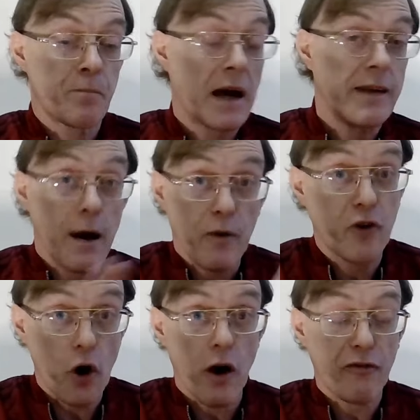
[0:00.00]
And now I've
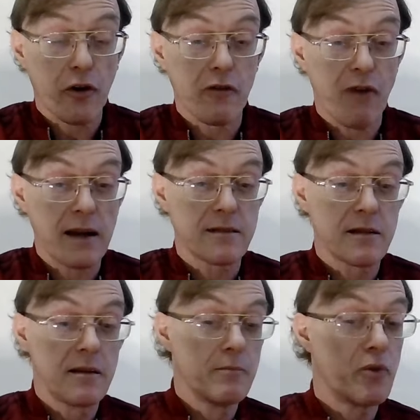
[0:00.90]
gone off on a
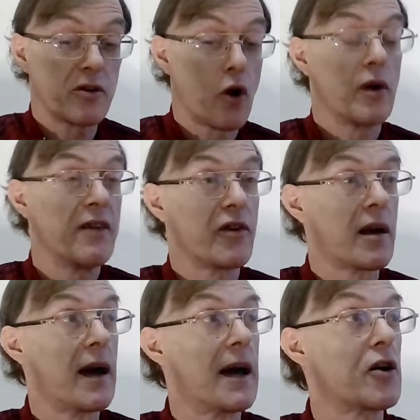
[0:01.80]
rant, but I don't even
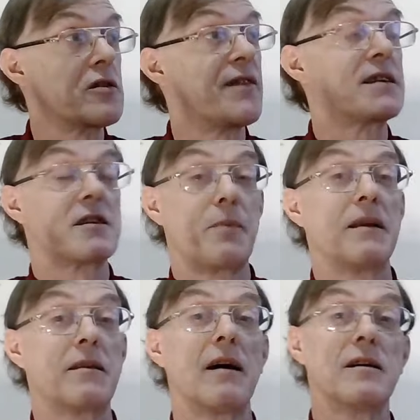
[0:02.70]
care because I've had to
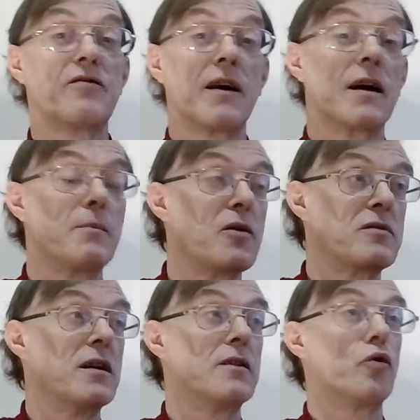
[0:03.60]
spend days thinking about
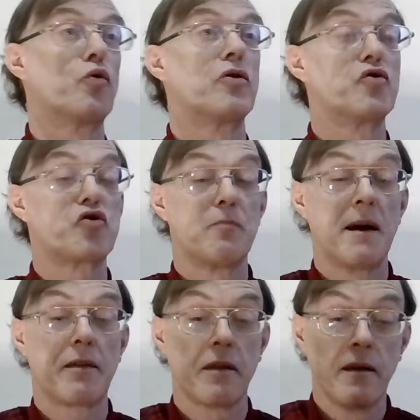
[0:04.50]
Iain Duncan
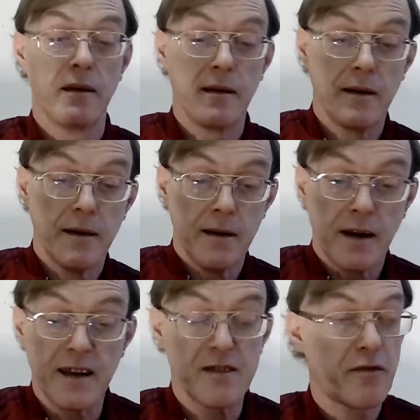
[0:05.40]
Smith
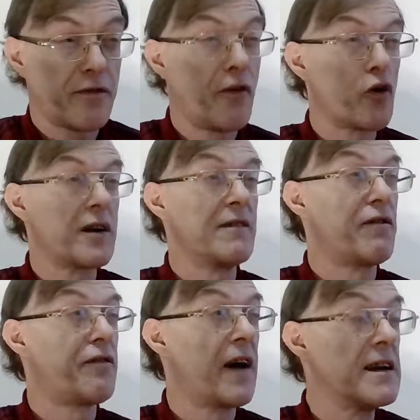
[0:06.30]
and his fucking
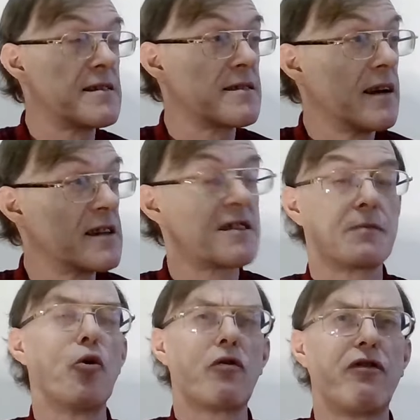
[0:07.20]
face, his
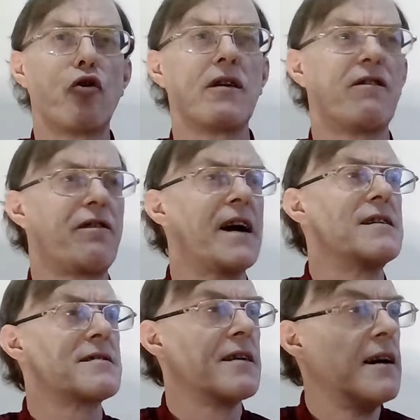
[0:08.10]
smug fucking
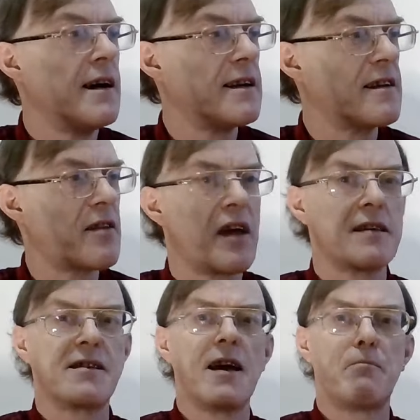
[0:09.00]
face and his
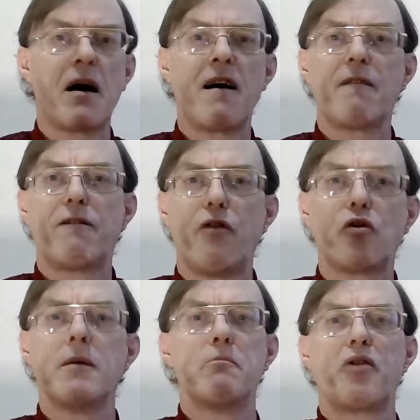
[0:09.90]
£38
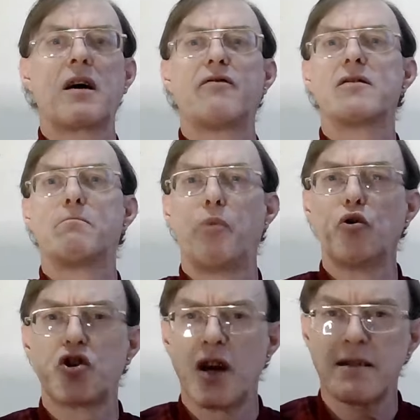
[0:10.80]
fucking breakfast
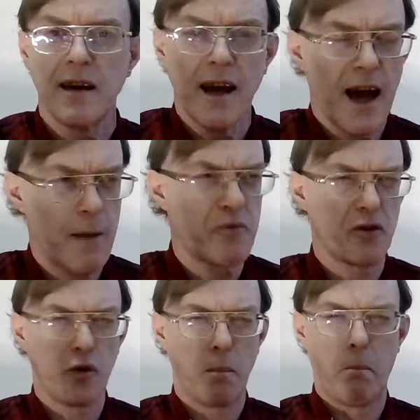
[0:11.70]
bullshit.
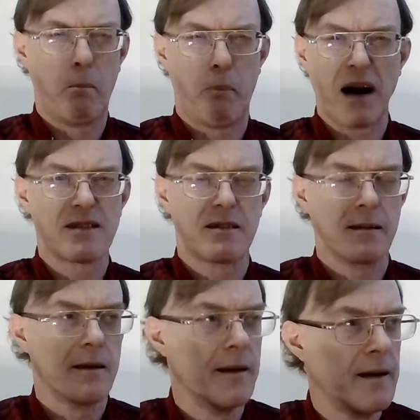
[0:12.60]
Absolute
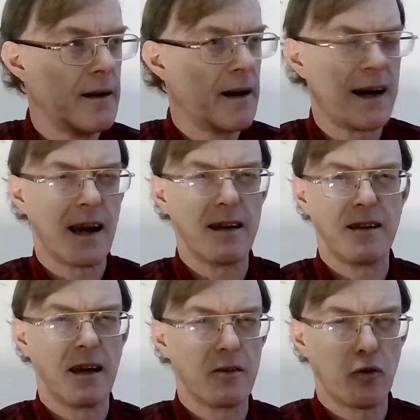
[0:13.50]
bastard. I hate
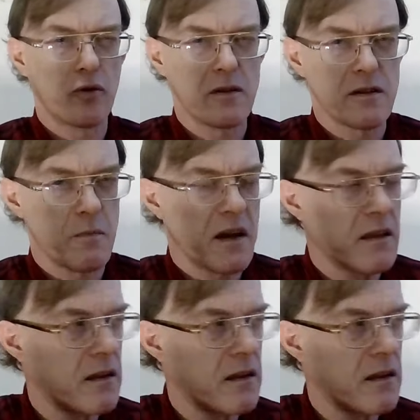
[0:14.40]
Iain Duncan Smith.